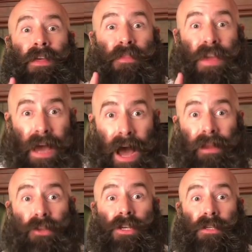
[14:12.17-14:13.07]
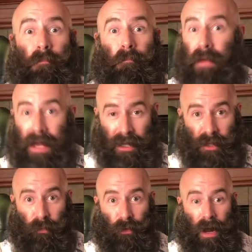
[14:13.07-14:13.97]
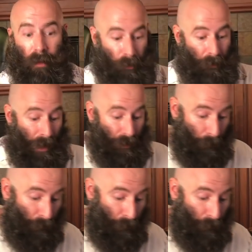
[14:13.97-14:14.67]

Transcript: theology's biggest problem, the